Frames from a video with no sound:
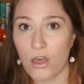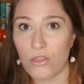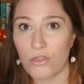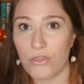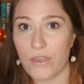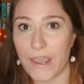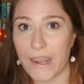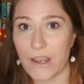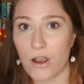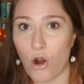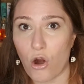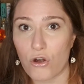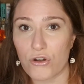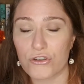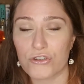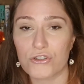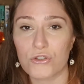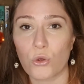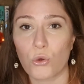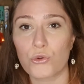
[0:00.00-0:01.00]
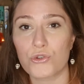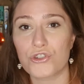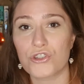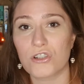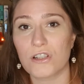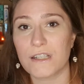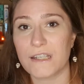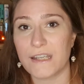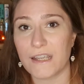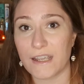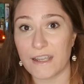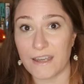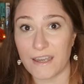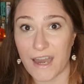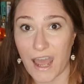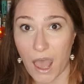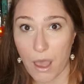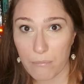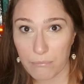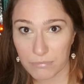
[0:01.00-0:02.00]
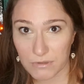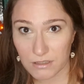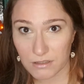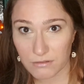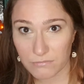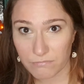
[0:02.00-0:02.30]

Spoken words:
They are socially inept.